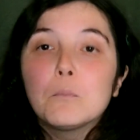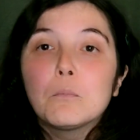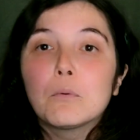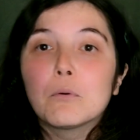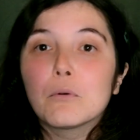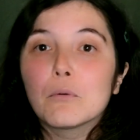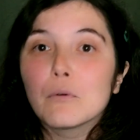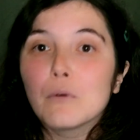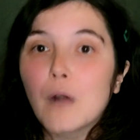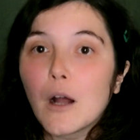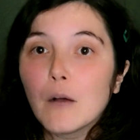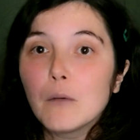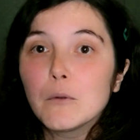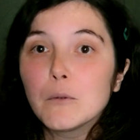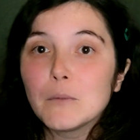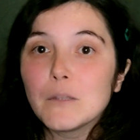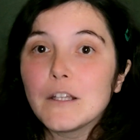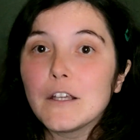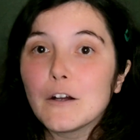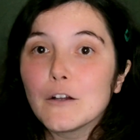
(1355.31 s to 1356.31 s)

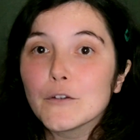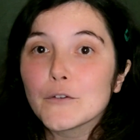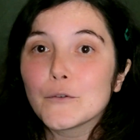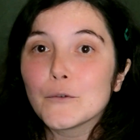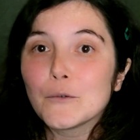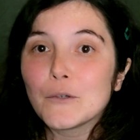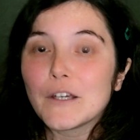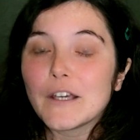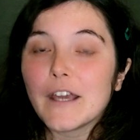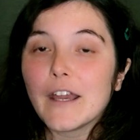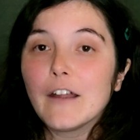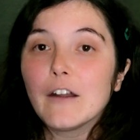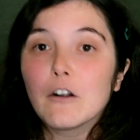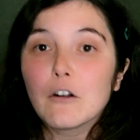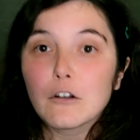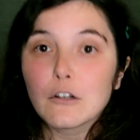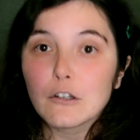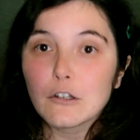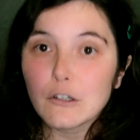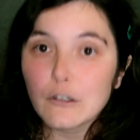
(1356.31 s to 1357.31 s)
probably also care
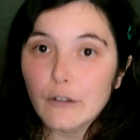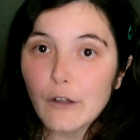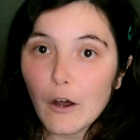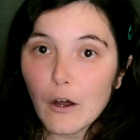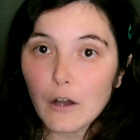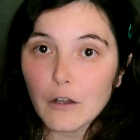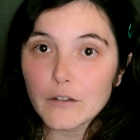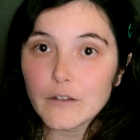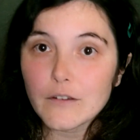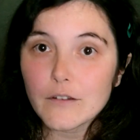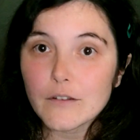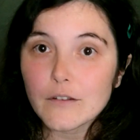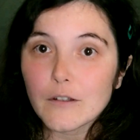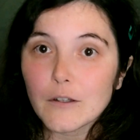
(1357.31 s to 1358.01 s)
a lot